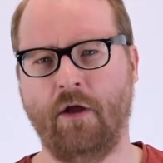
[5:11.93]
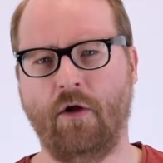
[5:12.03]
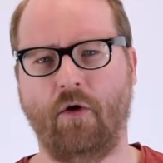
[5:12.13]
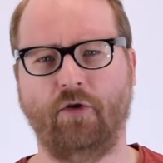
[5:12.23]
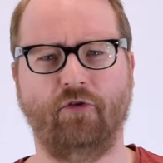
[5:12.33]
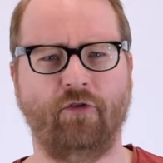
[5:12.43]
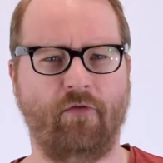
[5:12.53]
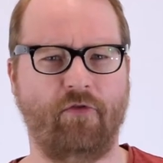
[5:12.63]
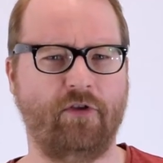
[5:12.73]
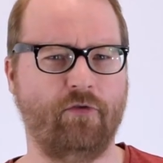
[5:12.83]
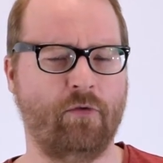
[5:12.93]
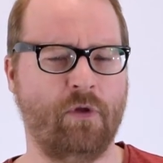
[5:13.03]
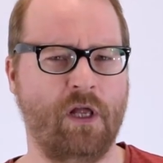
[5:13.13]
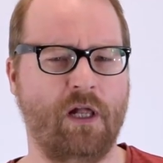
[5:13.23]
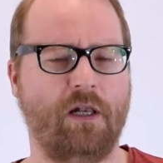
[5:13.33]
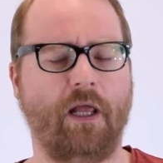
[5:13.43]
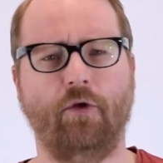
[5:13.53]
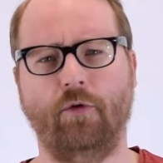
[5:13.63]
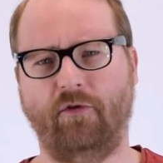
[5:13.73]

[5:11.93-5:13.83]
or using a free tool like Youre